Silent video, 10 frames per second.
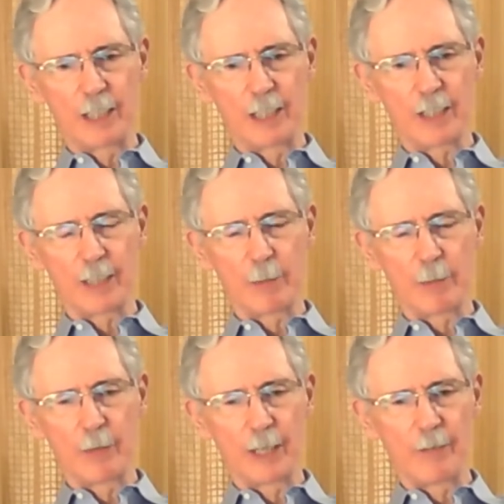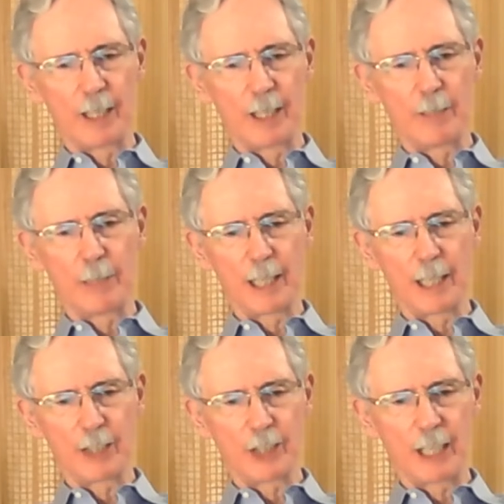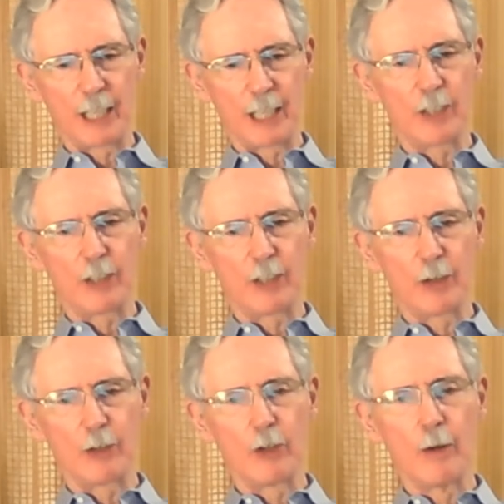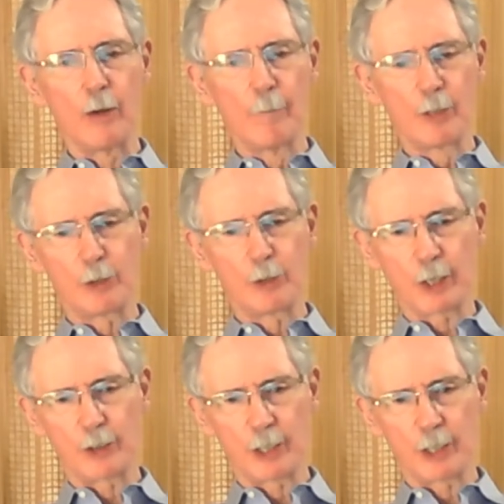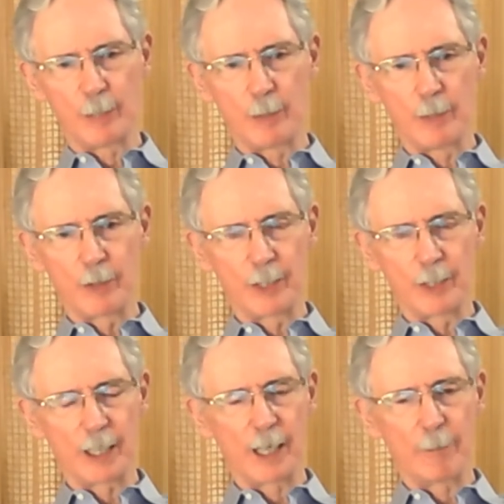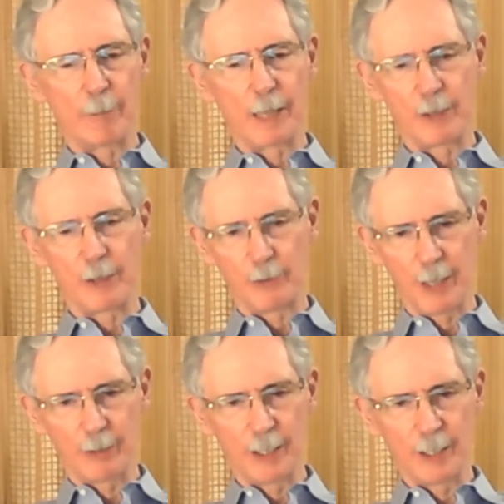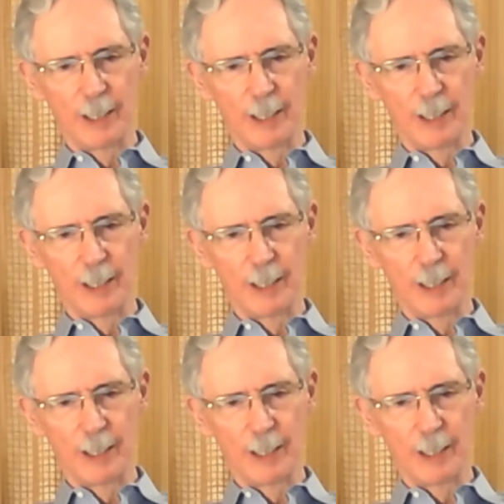It can be renovated, but not changed, and no new structure can be built in the compound around it.